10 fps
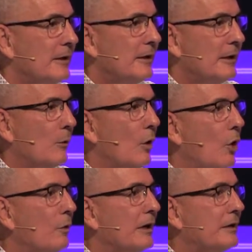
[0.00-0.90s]
it will
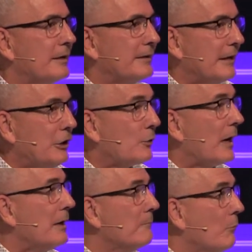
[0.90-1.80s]
only
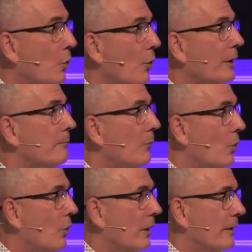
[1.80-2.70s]
disintegrate more and
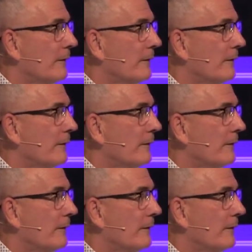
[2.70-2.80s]
more.